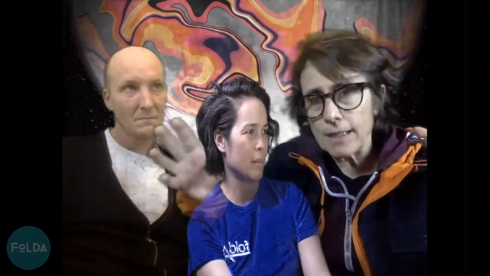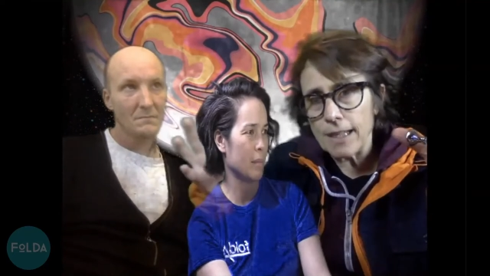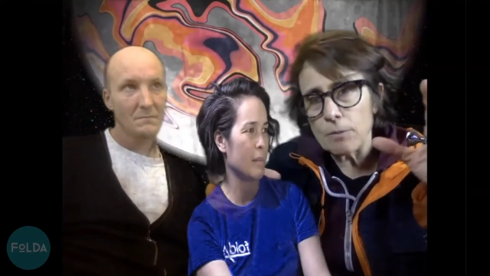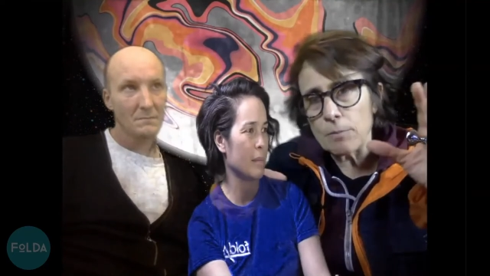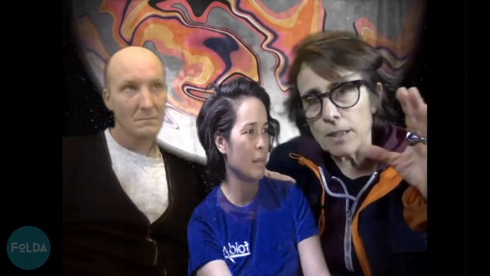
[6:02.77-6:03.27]

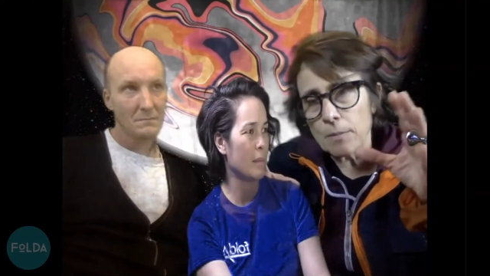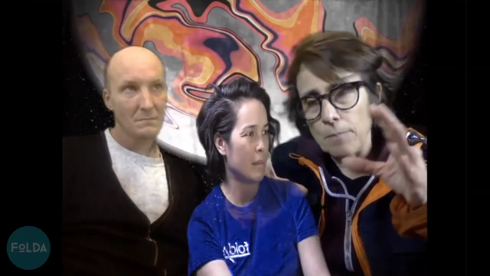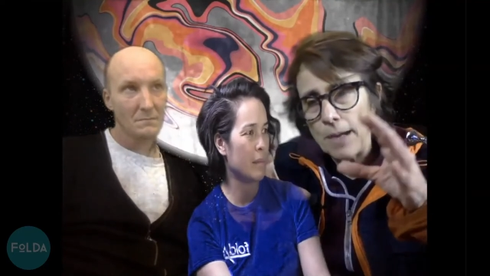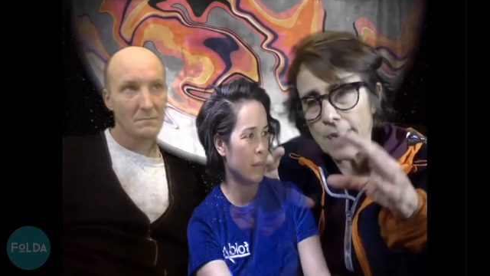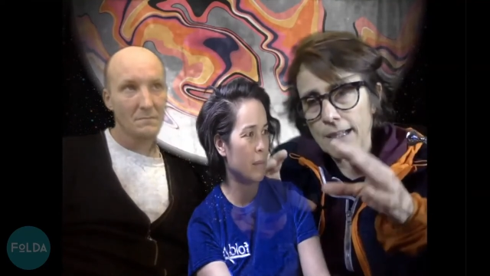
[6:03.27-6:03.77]
Speaker 1: everybody
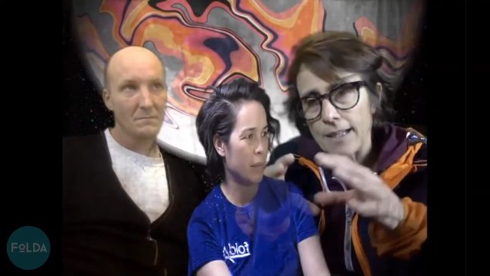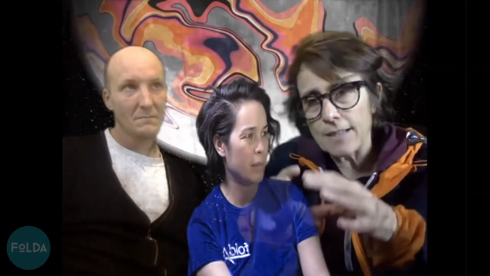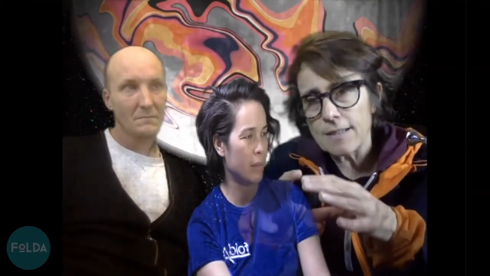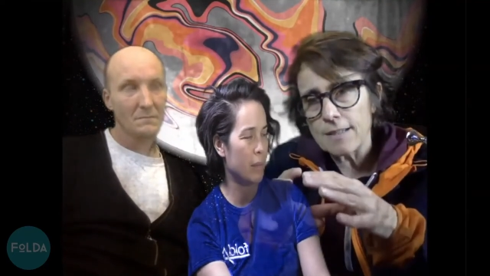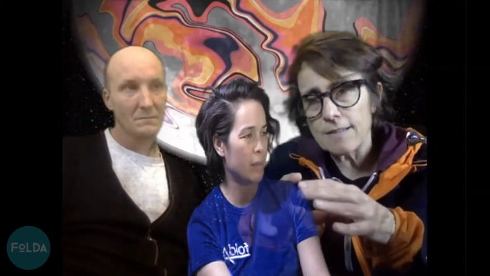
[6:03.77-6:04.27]
back
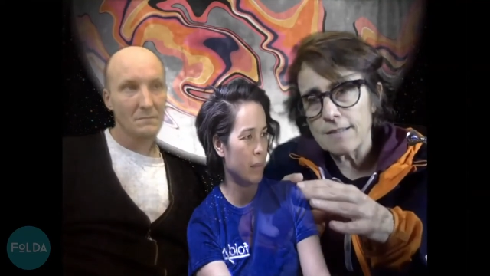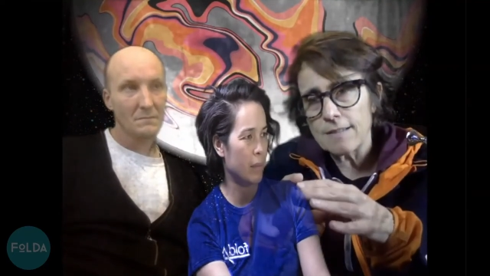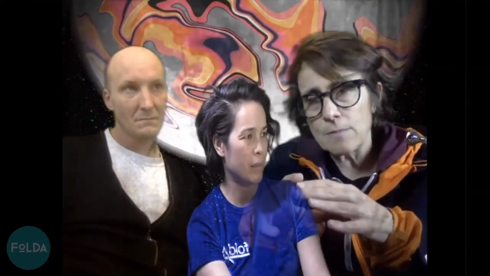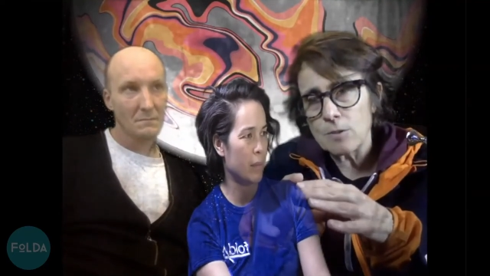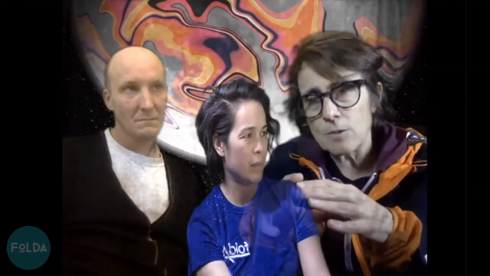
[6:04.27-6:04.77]
into the same
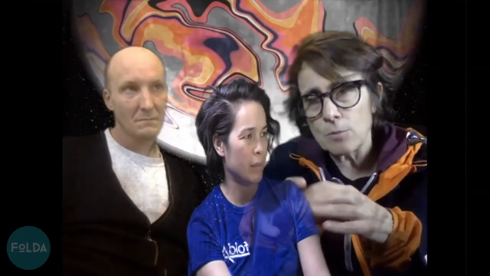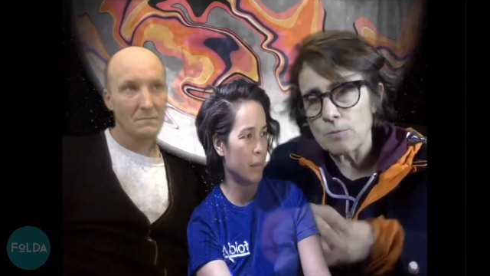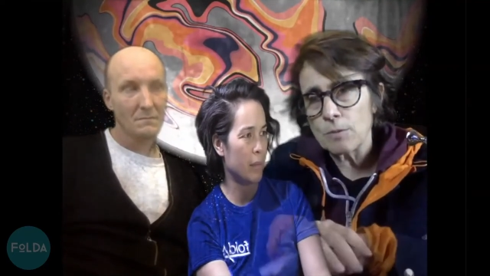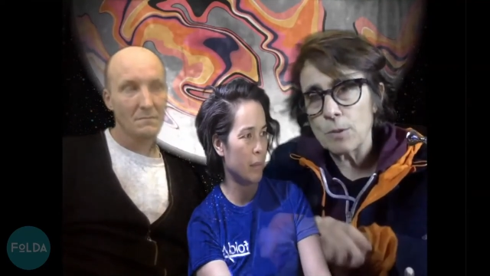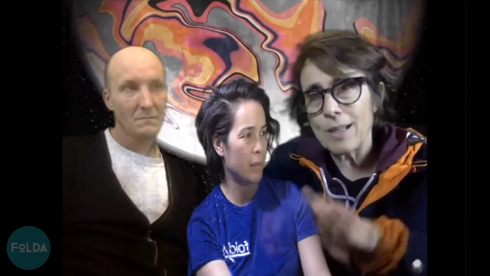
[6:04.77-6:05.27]
Zoom room,
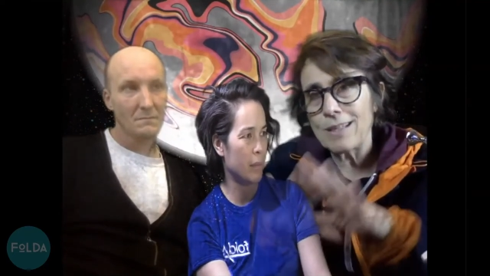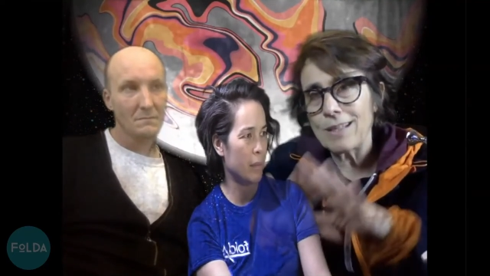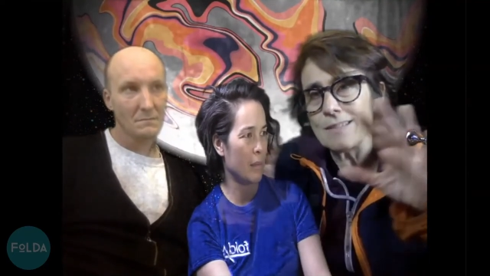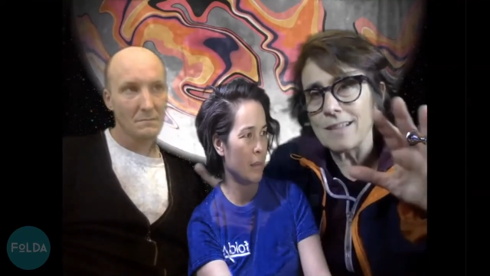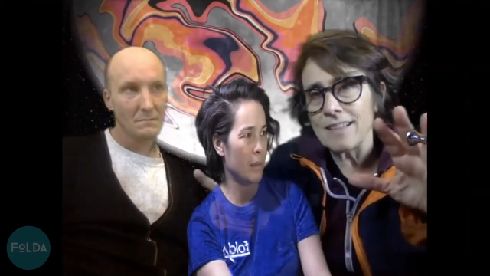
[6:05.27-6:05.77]
something we hadn't
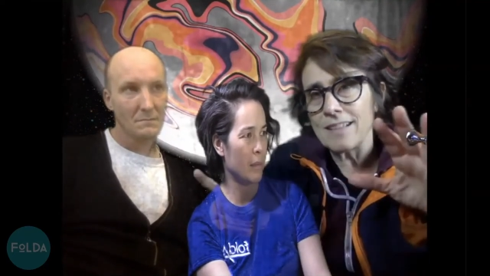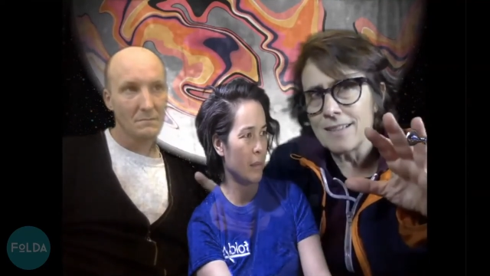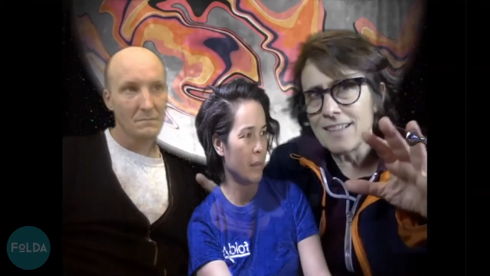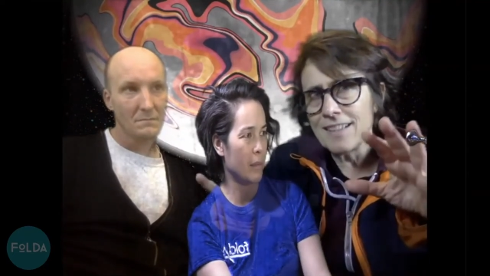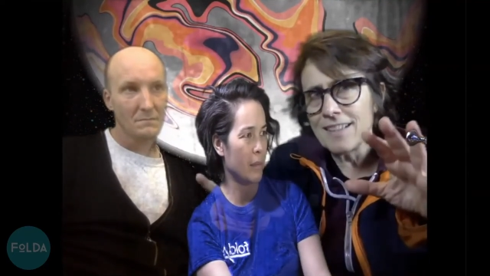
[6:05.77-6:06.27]
done
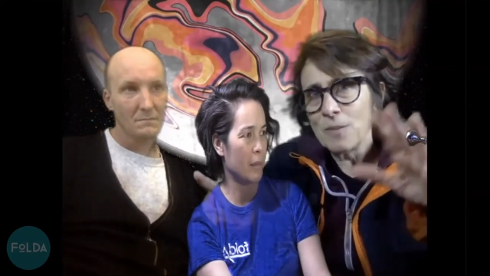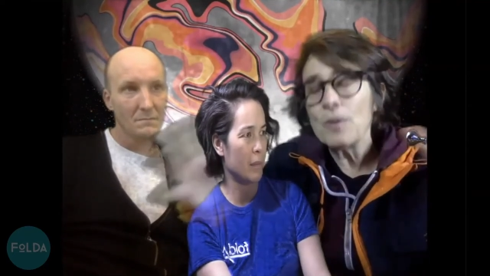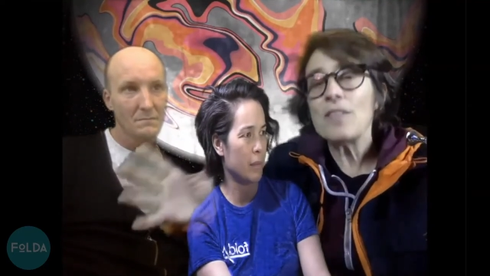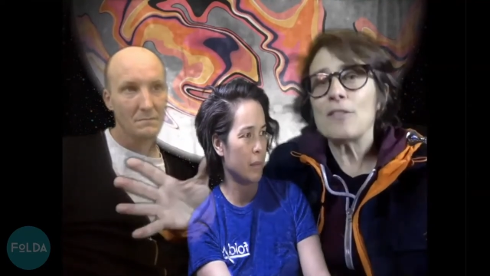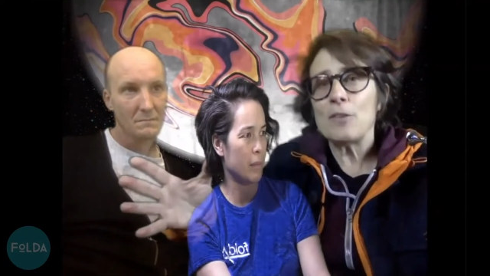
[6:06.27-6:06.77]
with
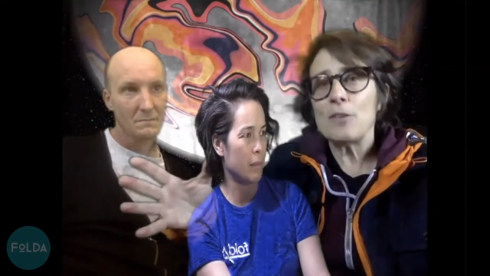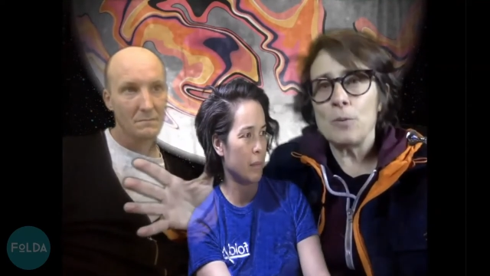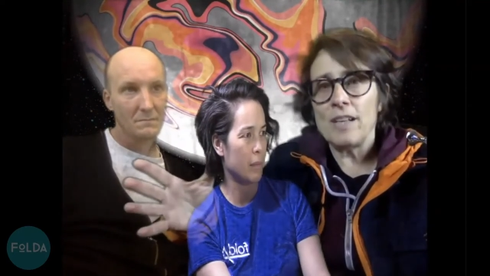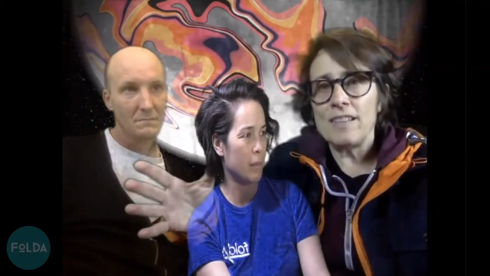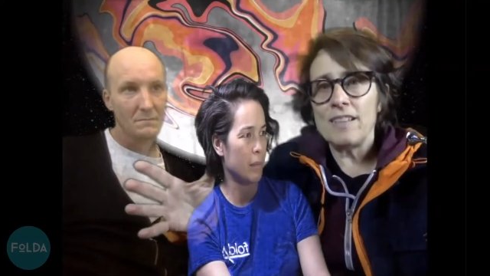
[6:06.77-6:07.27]

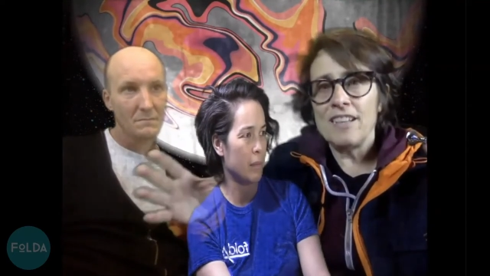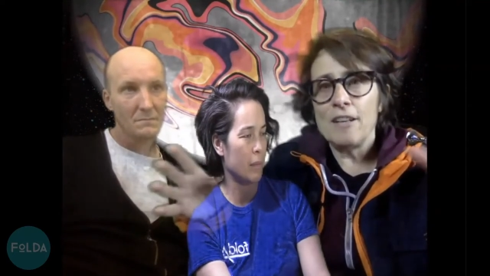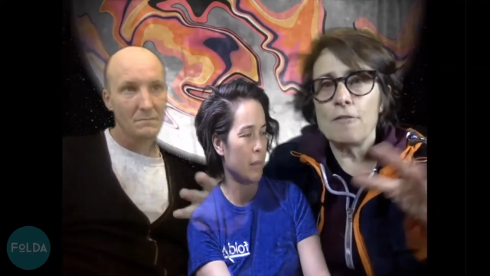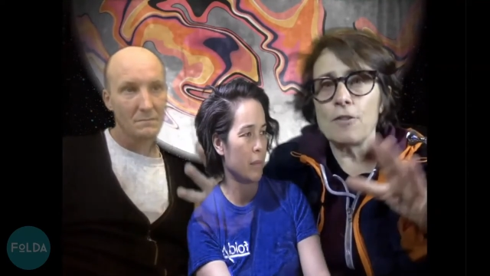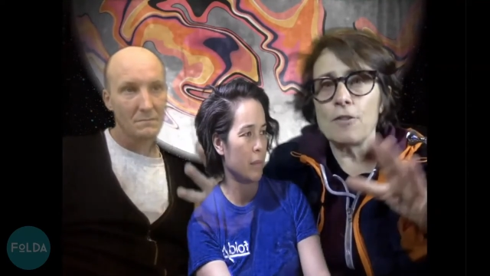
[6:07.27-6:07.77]
everyone
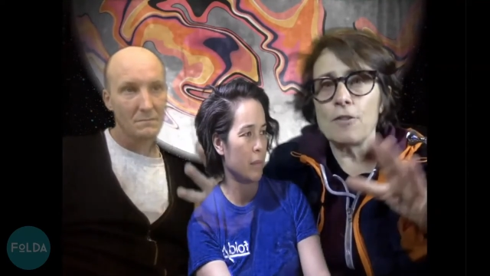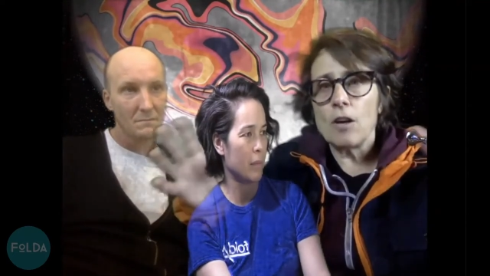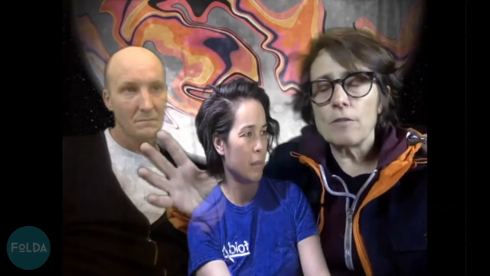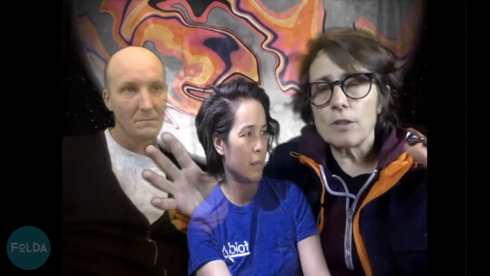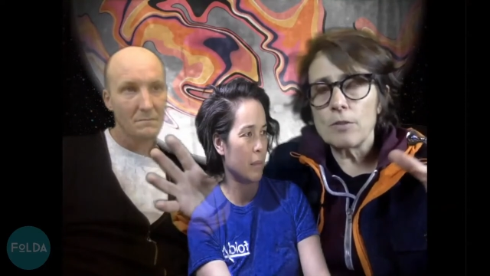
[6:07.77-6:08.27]
for all
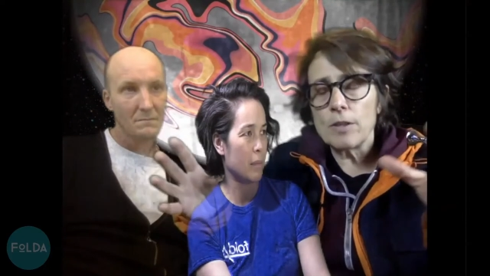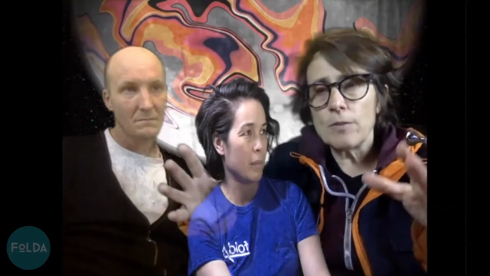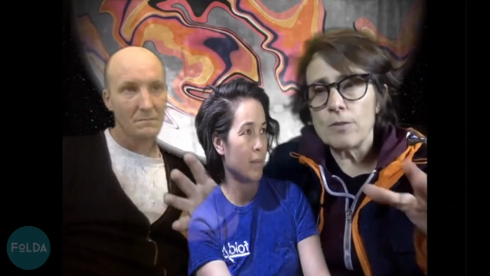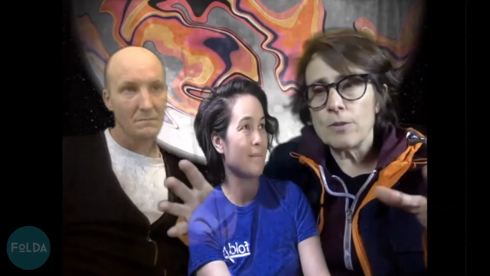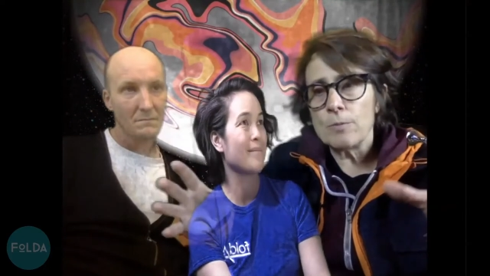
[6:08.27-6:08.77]
of the green
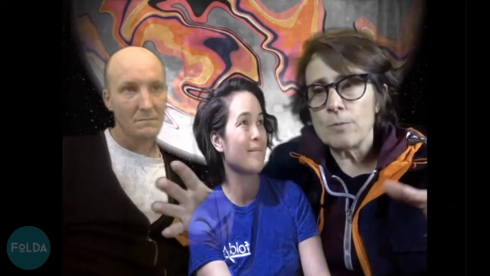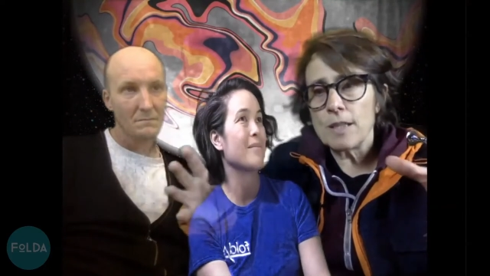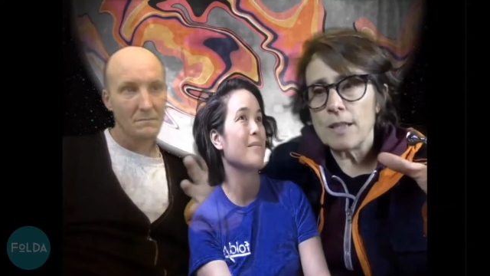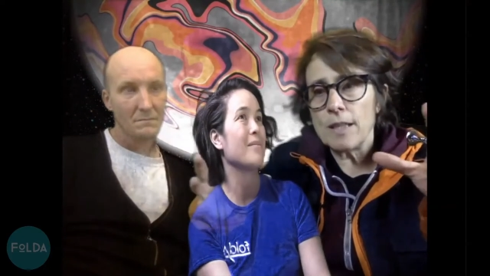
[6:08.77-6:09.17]
rooms. And